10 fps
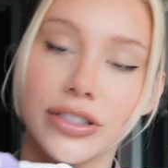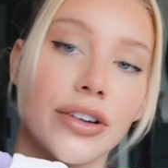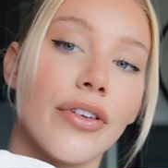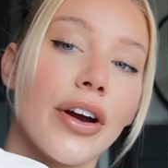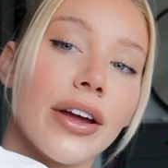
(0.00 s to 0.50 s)

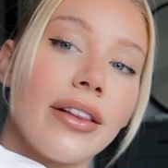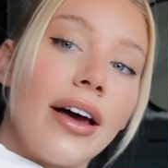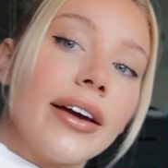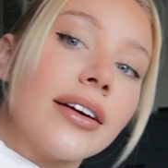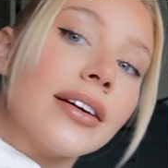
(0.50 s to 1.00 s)
they're very
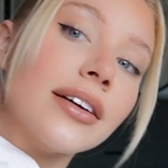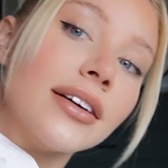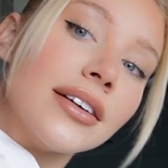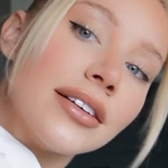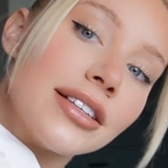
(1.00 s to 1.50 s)
like
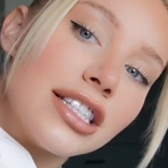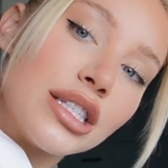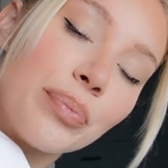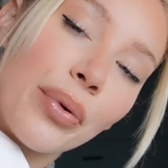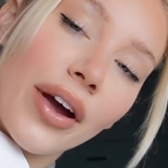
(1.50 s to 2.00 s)

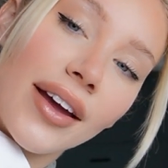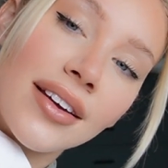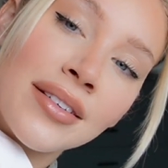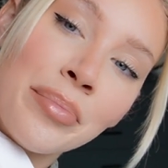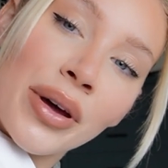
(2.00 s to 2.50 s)

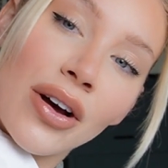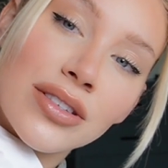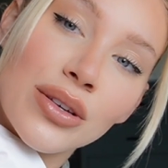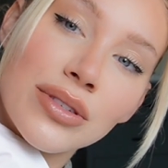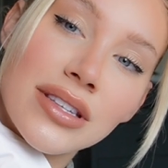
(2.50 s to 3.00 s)
spring, but
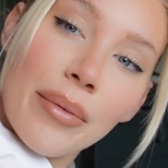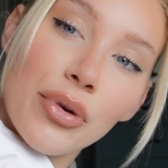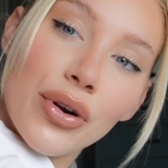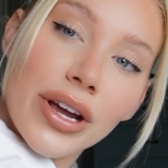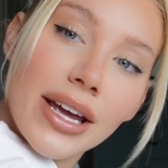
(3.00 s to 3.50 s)
also
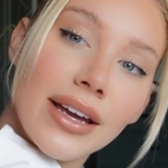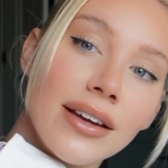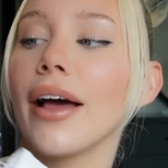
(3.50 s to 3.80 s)
summery.